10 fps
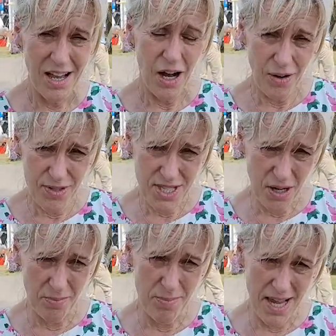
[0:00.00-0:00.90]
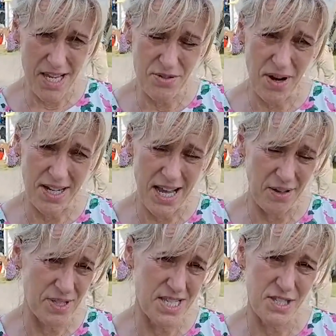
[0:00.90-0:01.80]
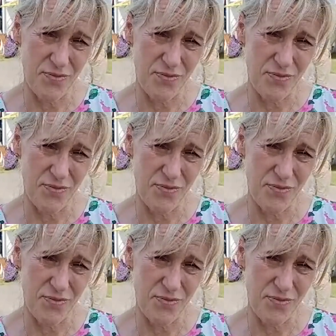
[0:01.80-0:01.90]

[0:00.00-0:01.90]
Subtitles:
Obviously, on maize right now, this is